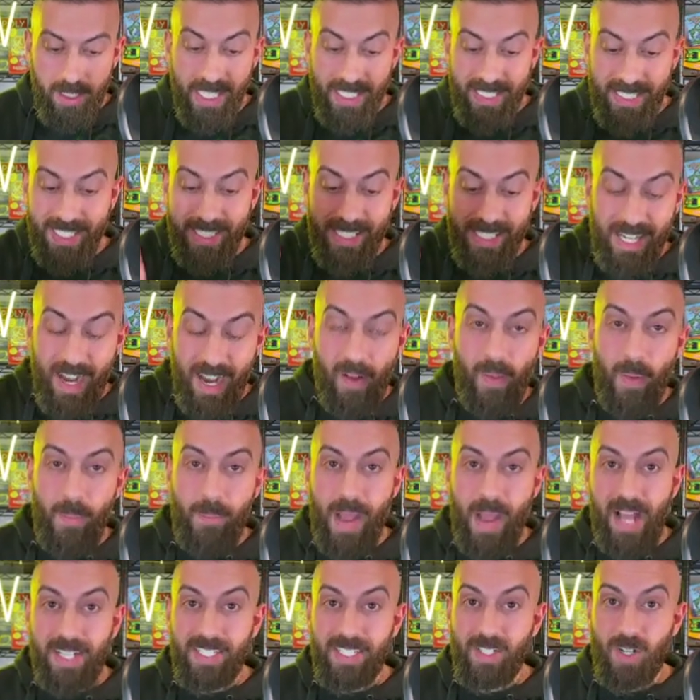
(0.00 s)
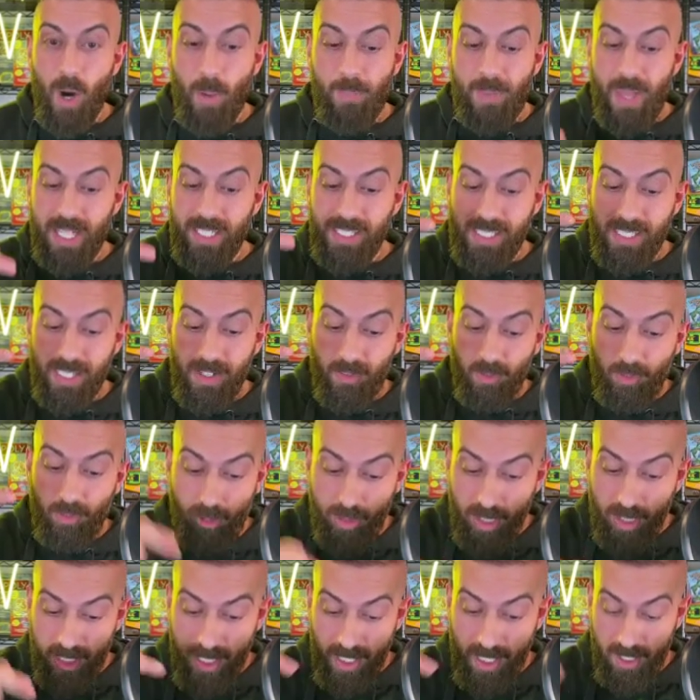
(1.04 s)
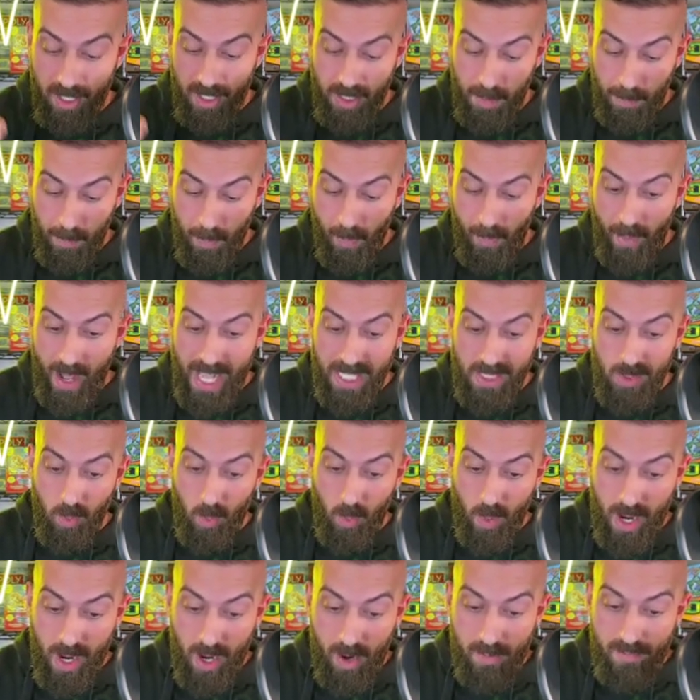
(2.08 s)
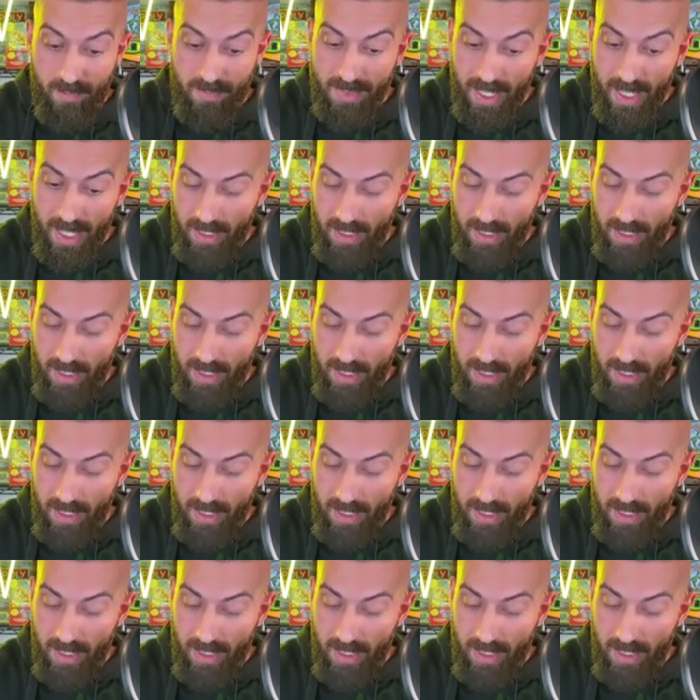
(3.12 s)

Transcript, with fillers: This is the other Magikarp that's really good to pull as well.